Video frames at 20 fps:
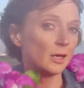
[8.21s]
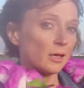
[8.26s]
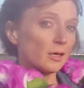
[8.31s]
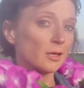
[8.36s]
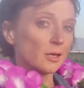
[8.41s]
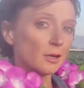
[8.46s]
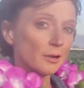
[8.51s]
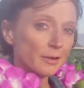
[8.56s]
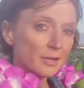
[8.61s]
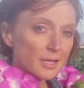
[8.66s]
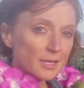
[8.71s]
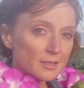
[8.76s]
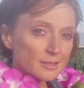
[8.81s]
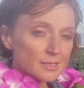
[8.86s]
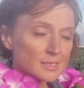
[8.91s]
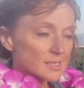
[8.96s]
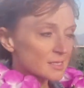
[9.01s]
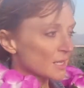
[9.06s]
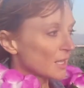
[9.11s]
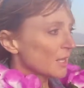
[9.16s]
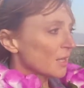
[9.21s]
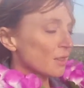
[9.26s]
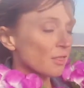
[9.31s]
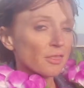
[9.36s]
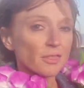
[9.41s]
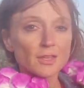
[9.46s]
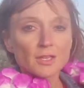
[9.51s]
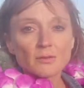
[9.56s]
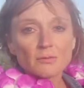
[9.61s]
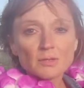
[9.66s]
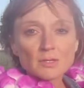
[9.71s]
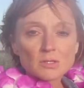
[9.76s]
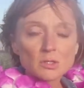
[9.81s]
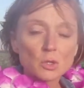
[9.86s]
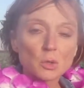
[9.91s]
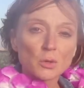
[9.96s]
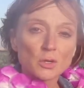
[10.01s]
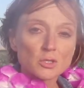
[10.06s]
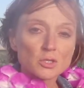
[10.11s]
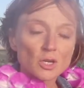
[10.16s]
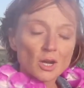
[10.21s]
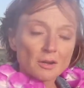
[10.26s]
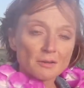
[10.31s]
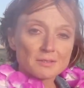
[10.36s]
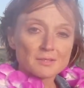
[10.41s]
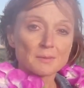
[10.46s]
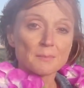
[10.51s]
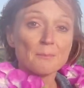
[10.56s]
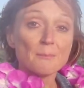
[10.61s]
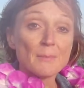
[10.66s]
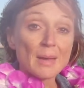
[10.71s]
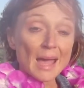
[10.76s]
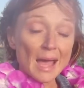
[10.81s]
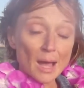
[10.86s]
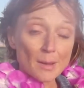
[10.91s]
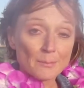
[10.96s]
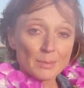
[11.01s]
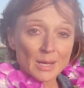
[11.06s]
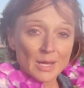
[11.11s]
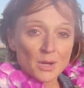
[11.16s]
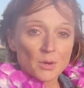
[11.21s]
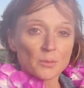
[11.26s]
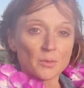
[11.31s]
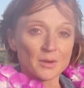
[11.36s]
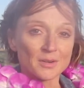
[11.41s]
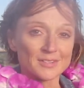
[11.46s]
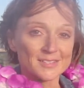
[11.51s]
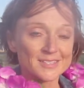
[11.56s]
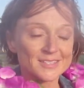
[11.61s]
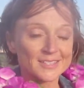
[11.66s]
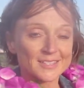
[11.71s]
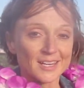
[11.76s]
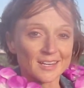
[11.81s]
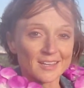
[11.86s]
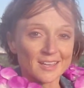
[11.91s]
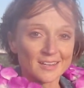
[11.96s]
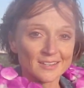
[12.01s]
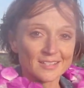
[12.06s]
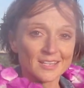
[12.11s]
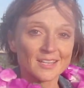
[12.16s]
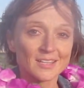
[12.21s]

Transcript: Here it is. Think of this chord chart as a map. We're gonna study it